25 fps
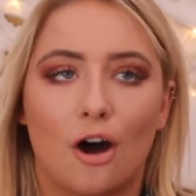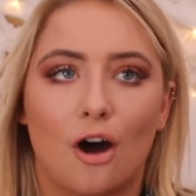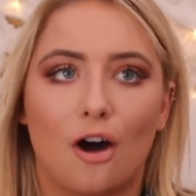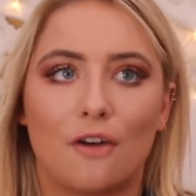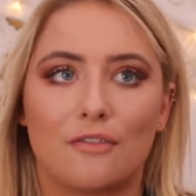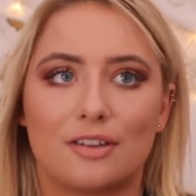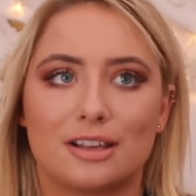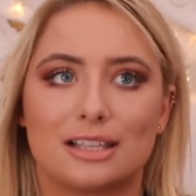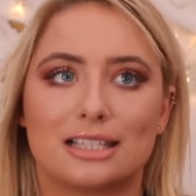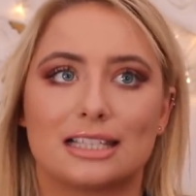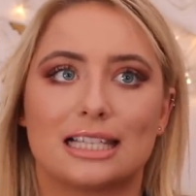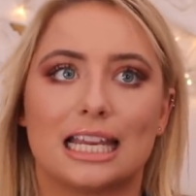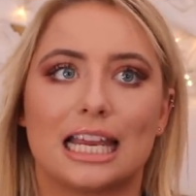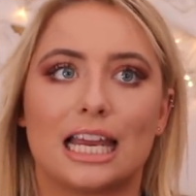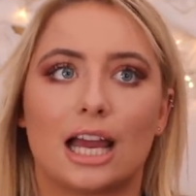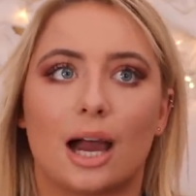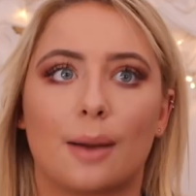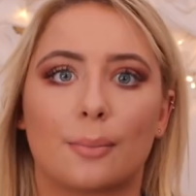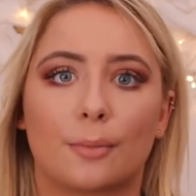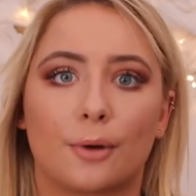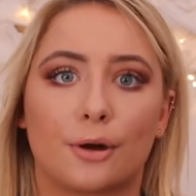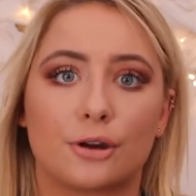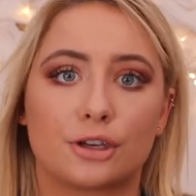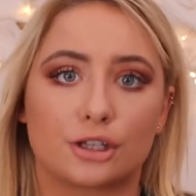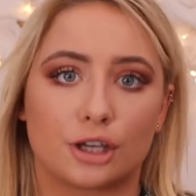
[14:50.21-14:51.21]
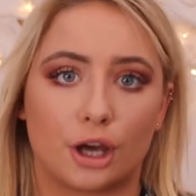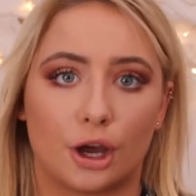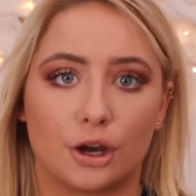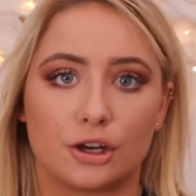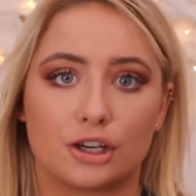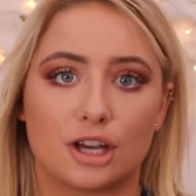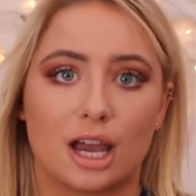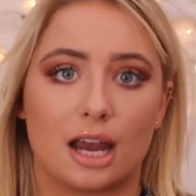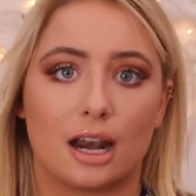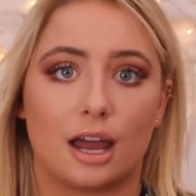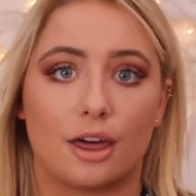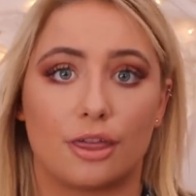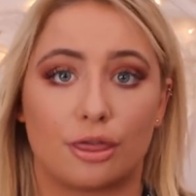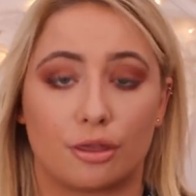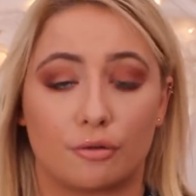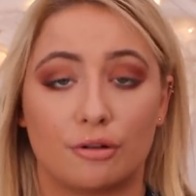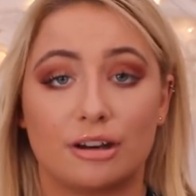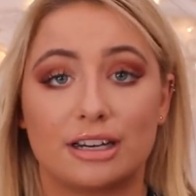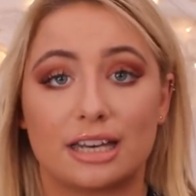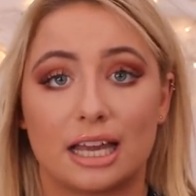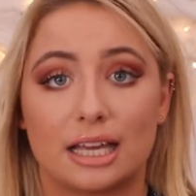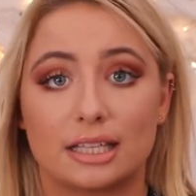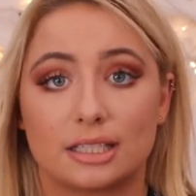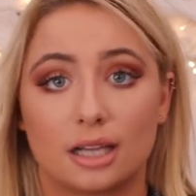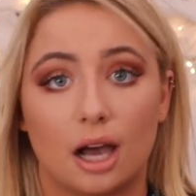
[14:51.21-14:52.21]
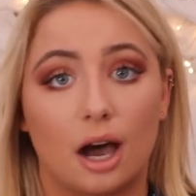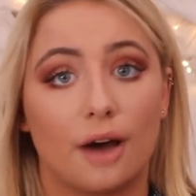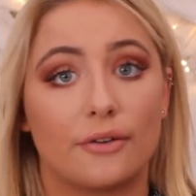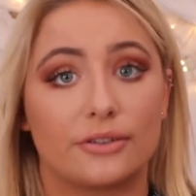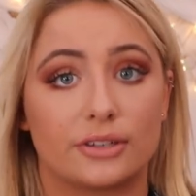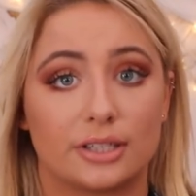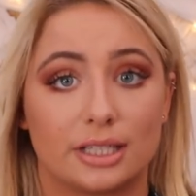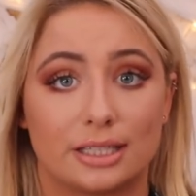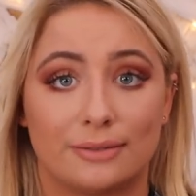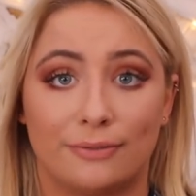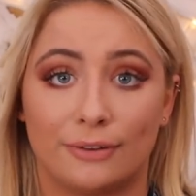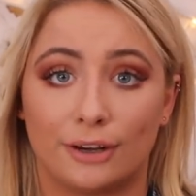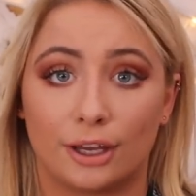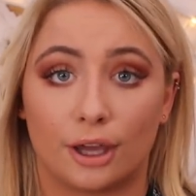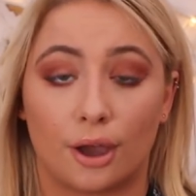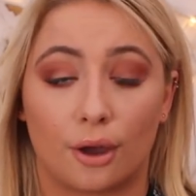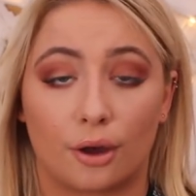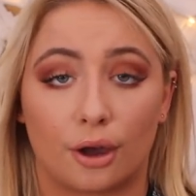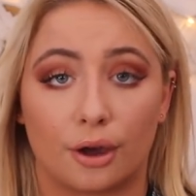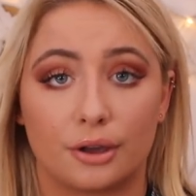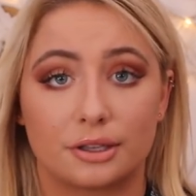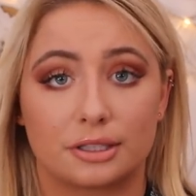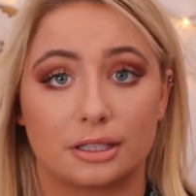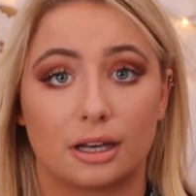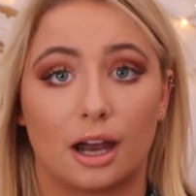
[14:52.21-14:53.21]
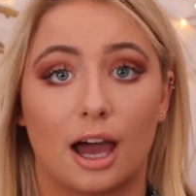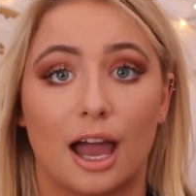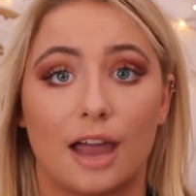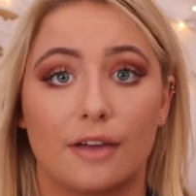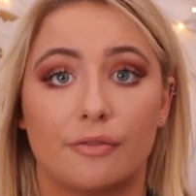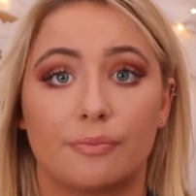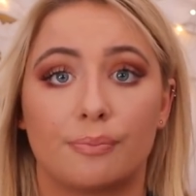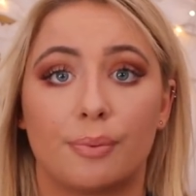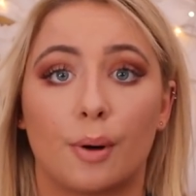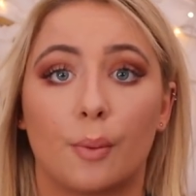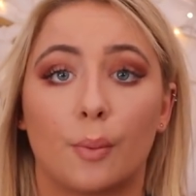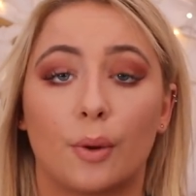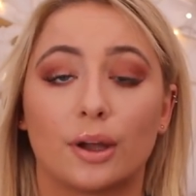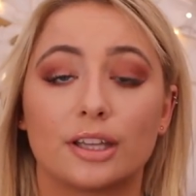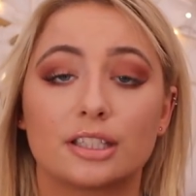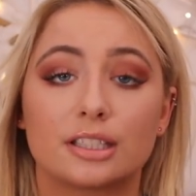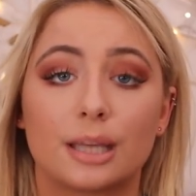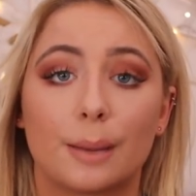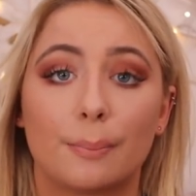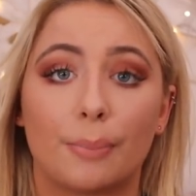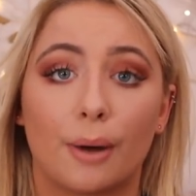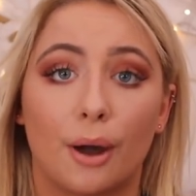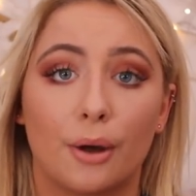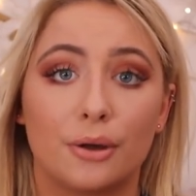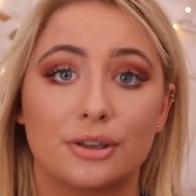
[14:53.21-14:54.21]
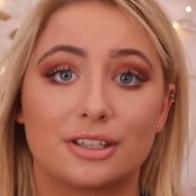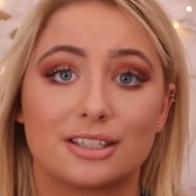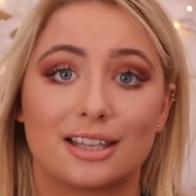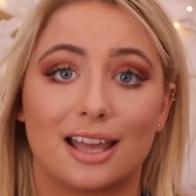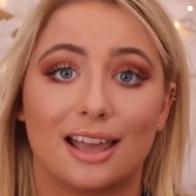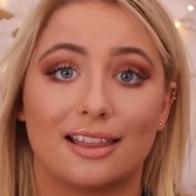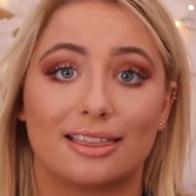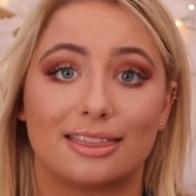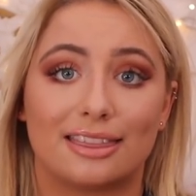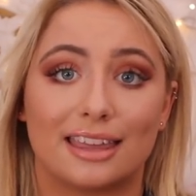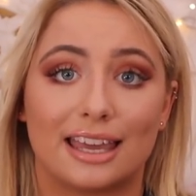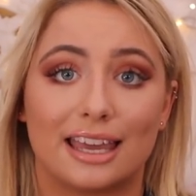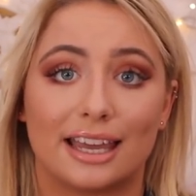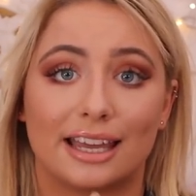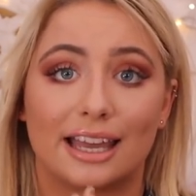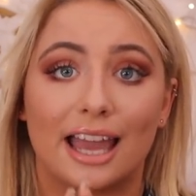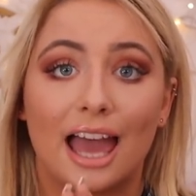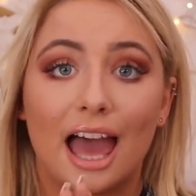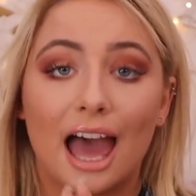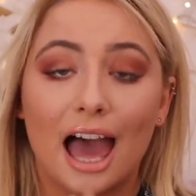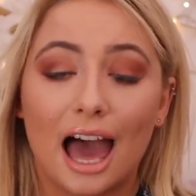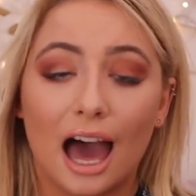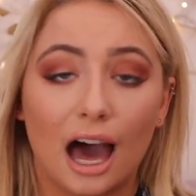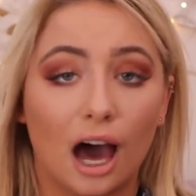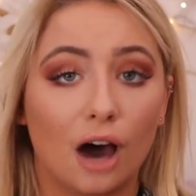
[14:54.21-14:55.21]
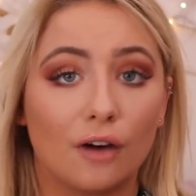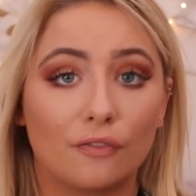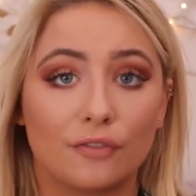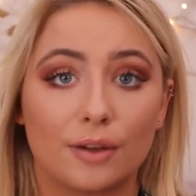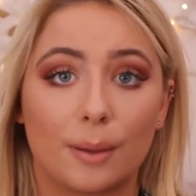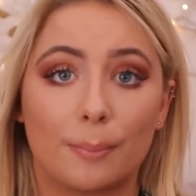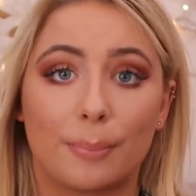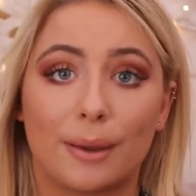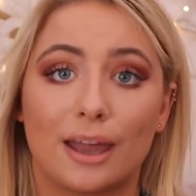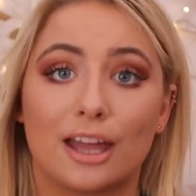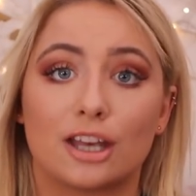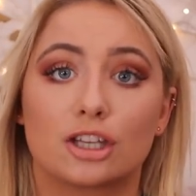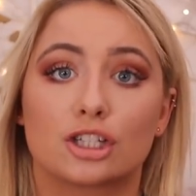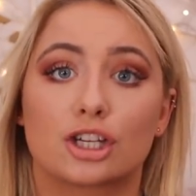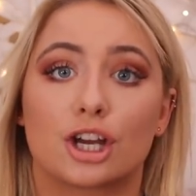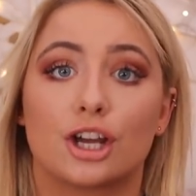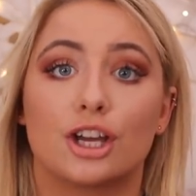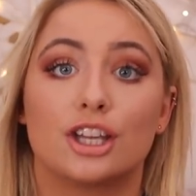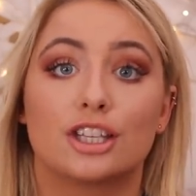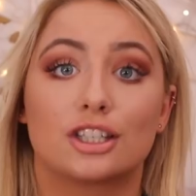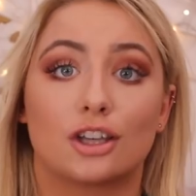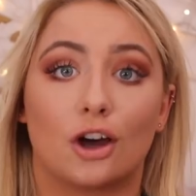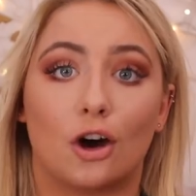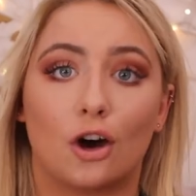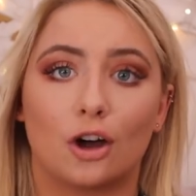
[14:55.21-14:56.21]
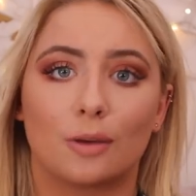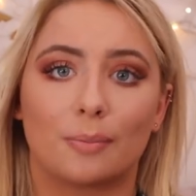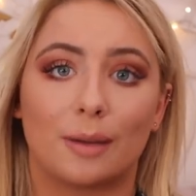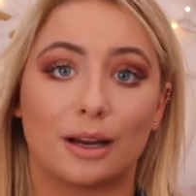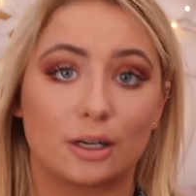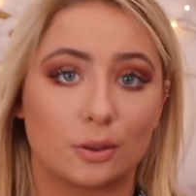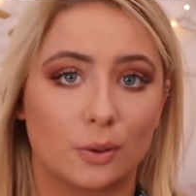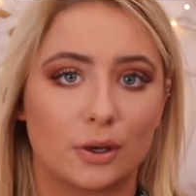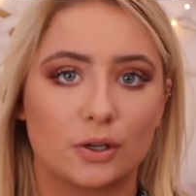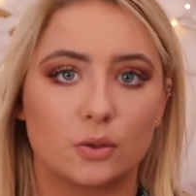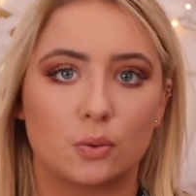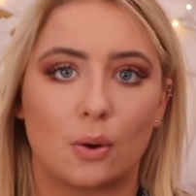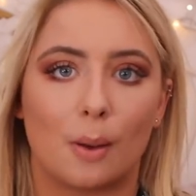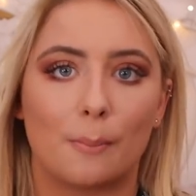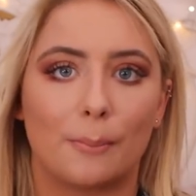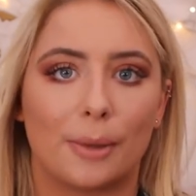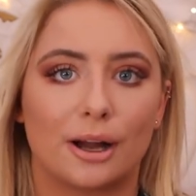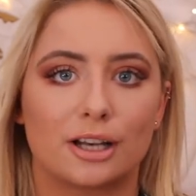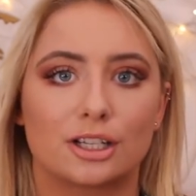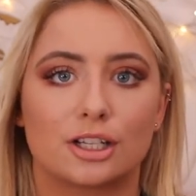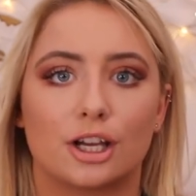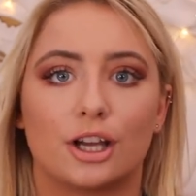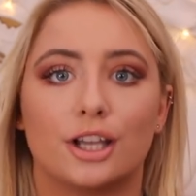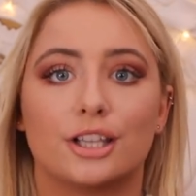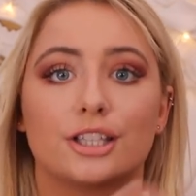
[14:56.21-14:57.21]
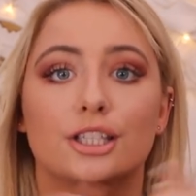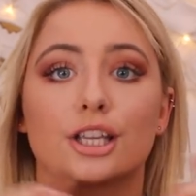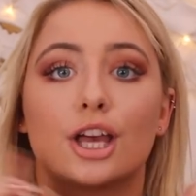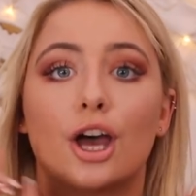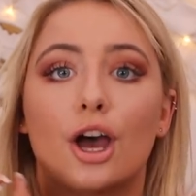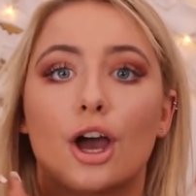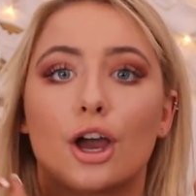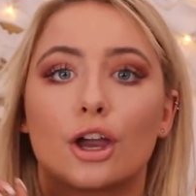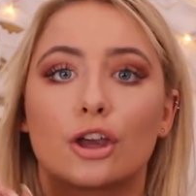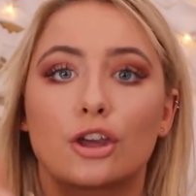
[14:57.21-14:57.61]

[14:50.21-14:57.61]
obviously I'm going to Coachella three days after this video goes live, but once I posted the outfit pictures on my 21 buttons,